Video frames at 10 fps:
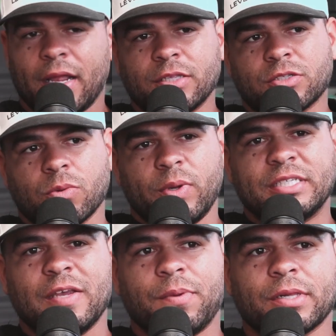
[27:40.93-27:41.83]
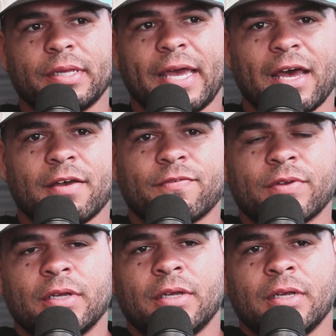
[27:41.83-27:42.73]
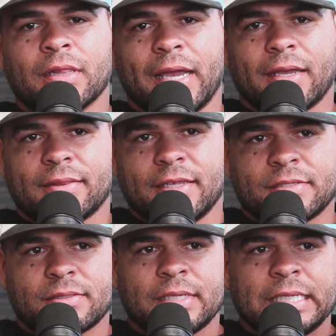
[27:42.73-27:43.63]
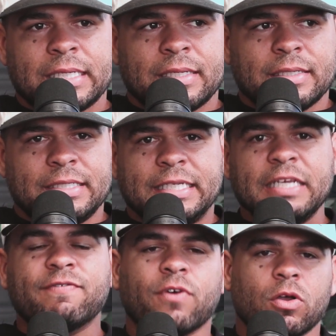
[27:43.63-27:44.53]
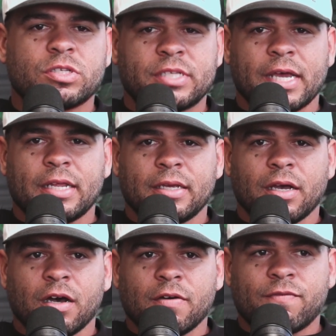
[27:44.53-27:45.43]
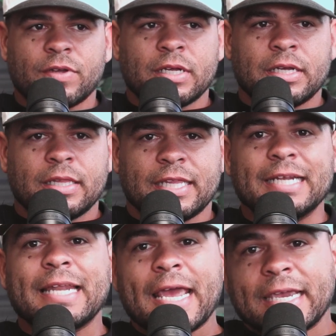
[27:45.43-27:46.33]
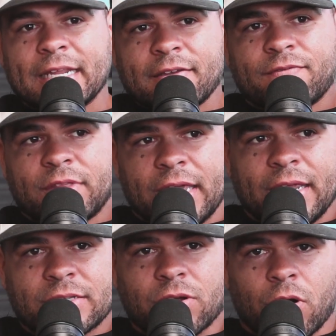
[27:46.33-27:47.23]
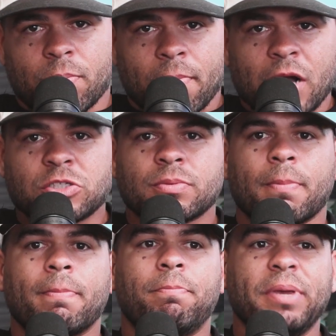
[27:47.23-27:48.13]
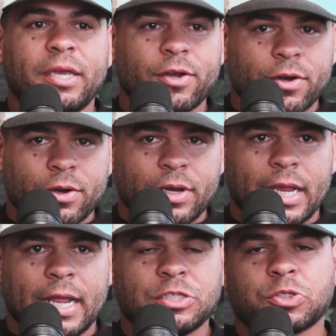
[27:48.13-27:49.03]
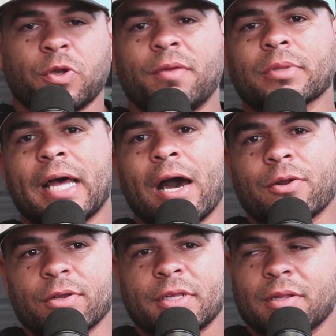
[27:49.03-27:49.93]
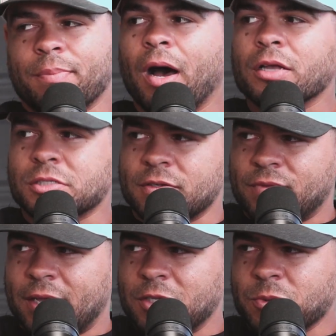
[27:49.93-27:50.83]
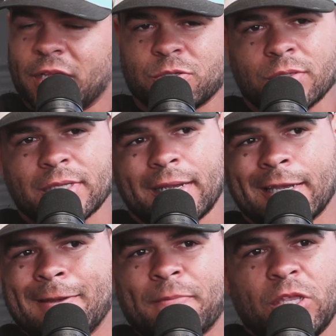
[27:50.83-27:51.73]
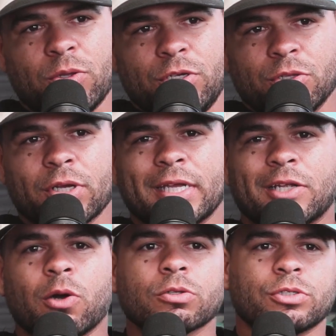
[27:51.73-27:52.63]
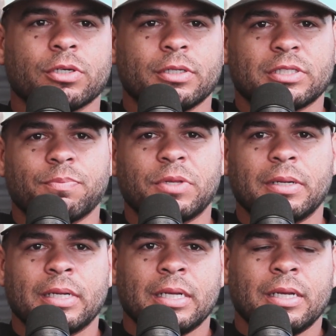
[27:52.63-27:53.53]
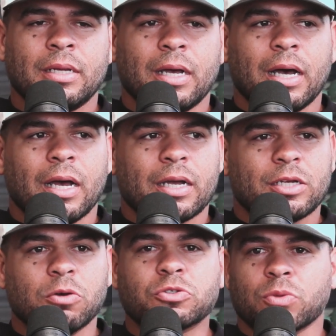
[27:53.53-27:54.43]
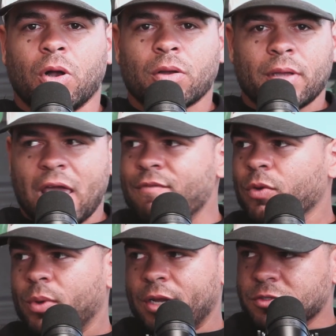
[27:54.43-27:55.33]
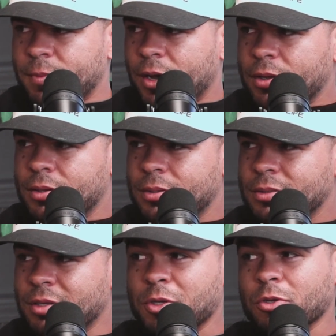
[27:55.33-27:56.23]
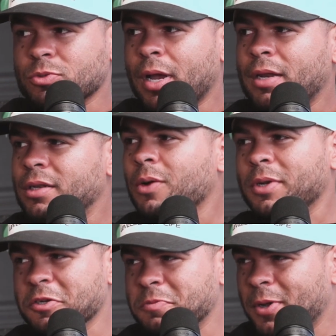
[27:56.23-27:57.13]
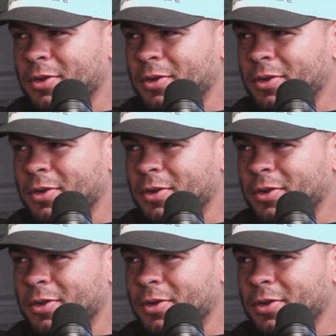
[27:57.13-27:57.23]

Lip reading: And so we typically have like this default setting of the negative things are much bigger and scream louder than the positive things, right? So it's like you look in culture, something goes wrong, everyone hears about it. Something goes right, no one hears about it.